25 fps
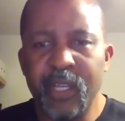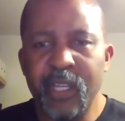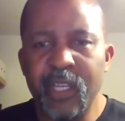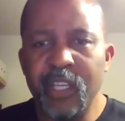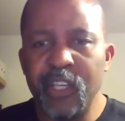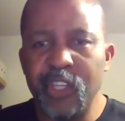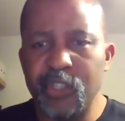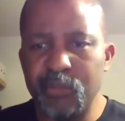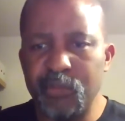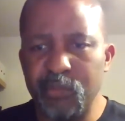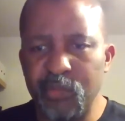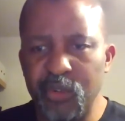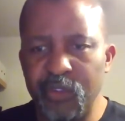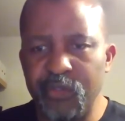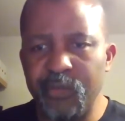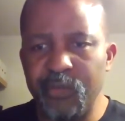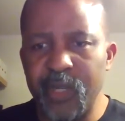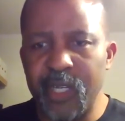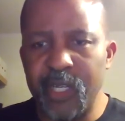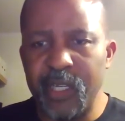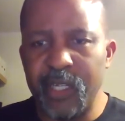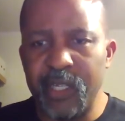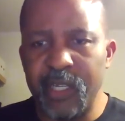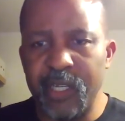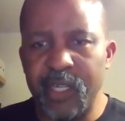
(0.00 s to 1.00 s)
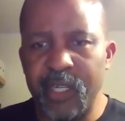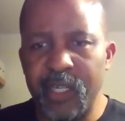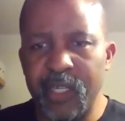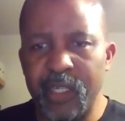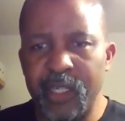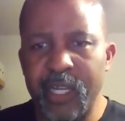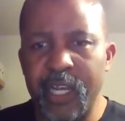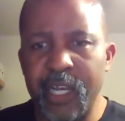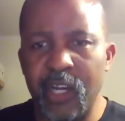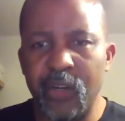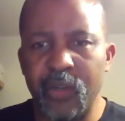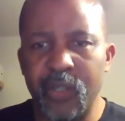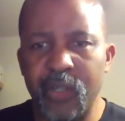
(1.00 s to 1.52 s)
his movement and
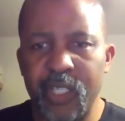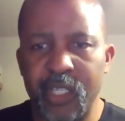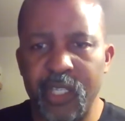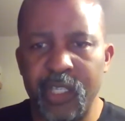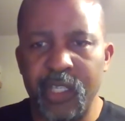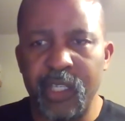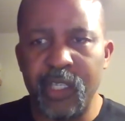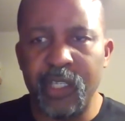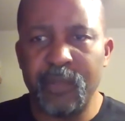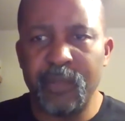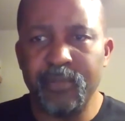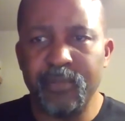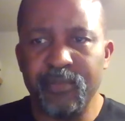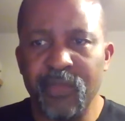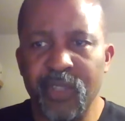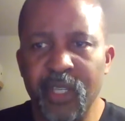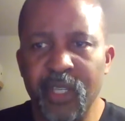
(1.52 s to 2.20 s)
how his